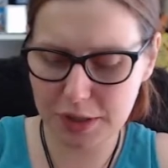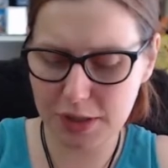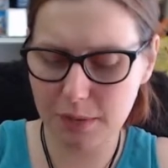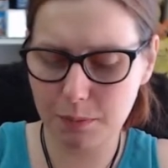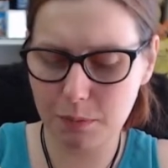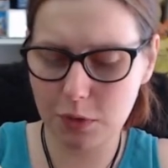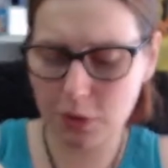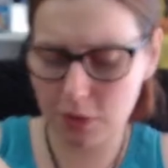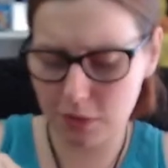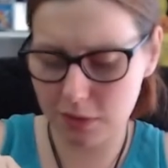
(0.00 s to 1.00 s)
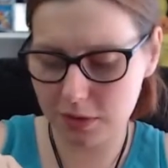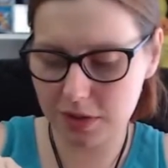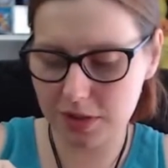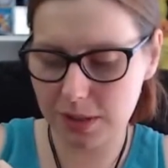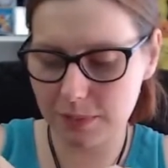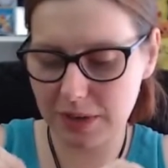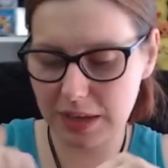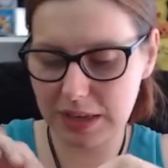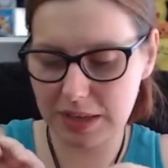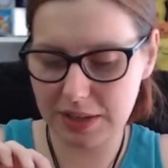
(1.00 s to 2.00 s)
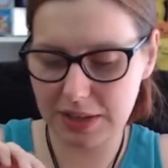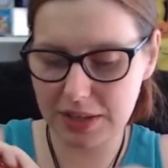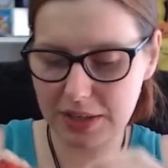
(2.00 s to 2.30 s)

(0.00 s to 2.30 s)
some corn or something like that.